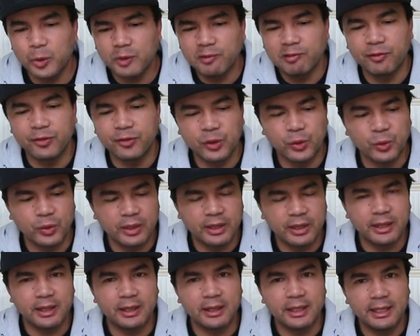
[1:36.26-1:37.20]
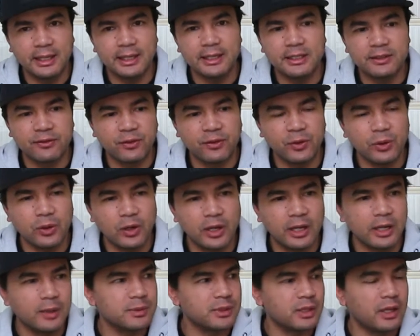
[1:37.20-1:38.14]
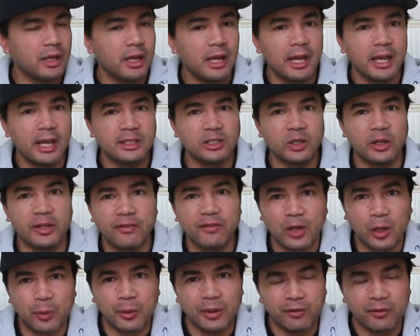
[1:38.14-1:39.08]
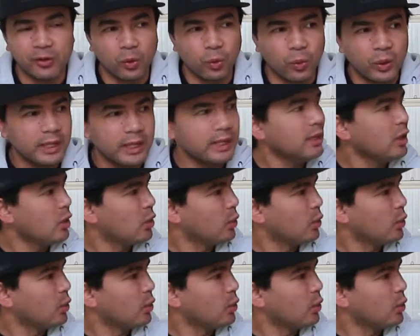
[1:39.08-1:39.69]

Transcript: be reviewing these food items is either going to be for the win,